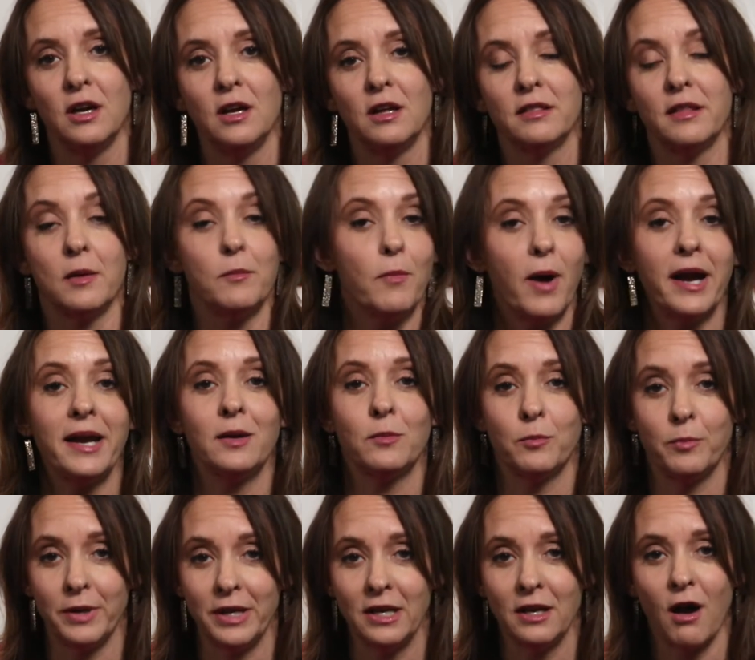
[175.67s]
They might
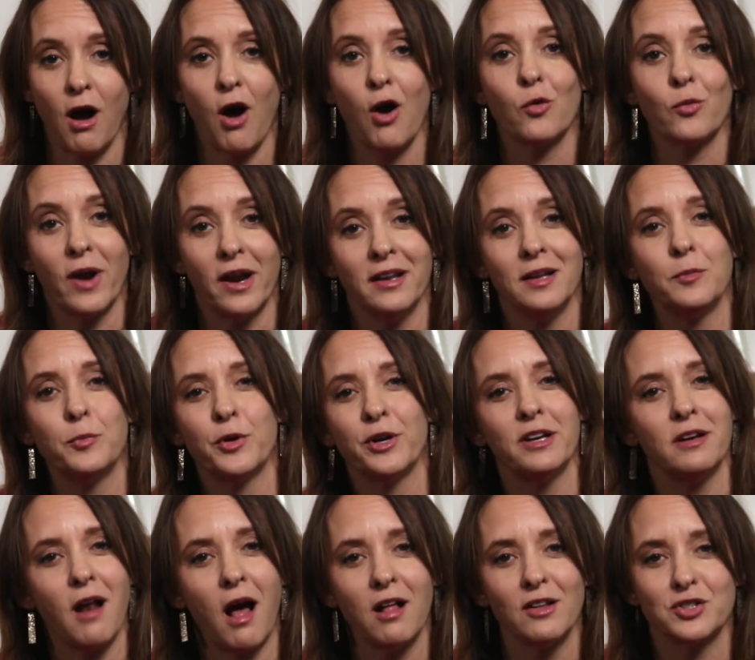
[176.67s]
be already pretty
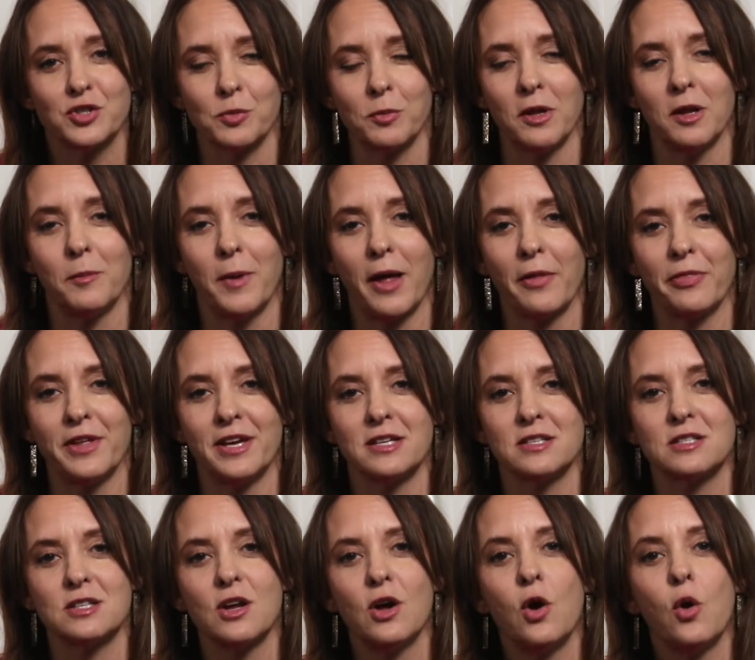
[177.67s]
knowledgeable about
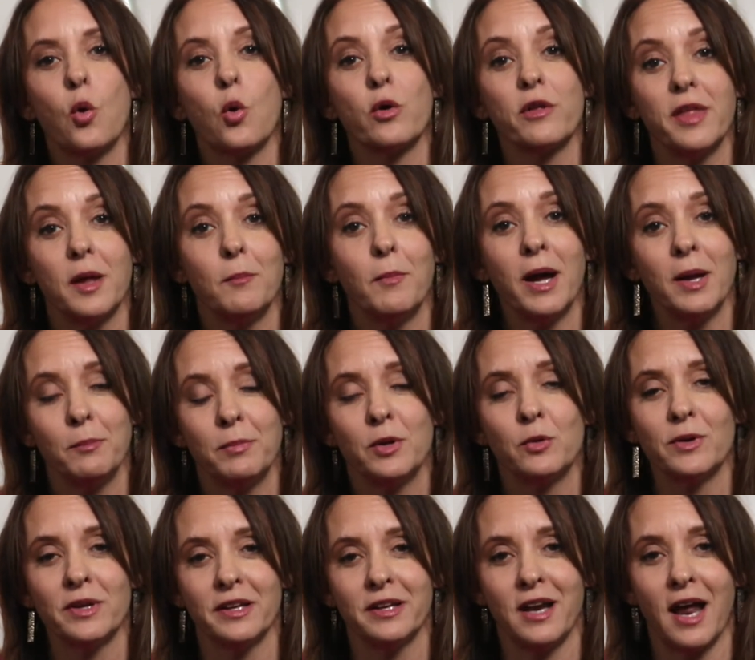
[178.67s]
this, or they might be
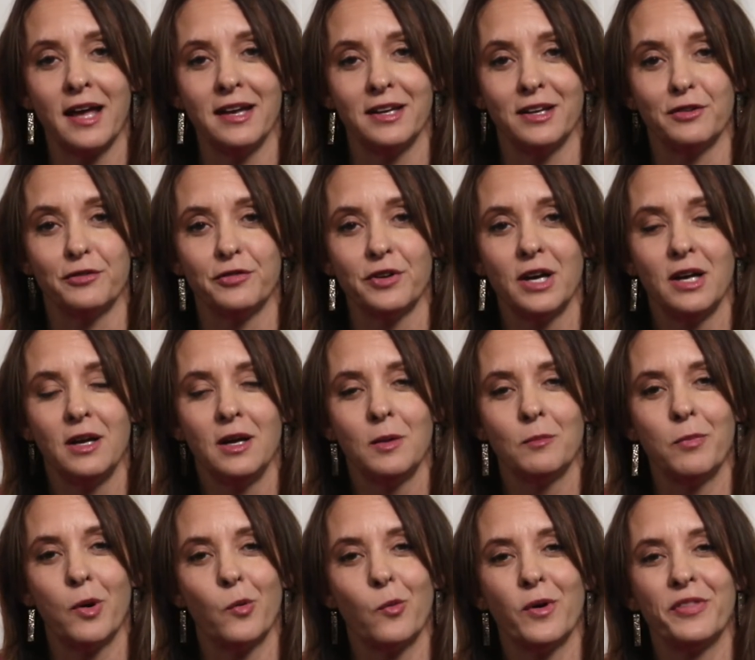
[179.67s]
really naive.
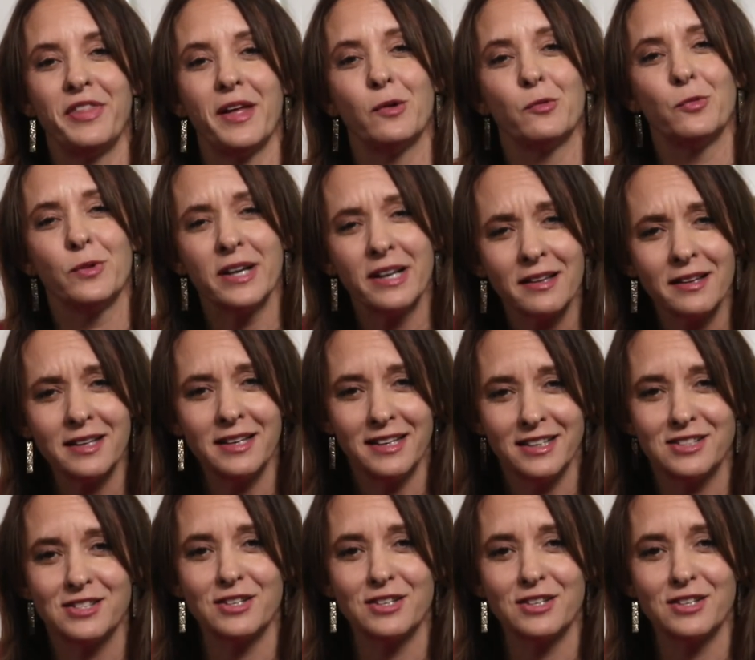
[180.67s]
But what they really need to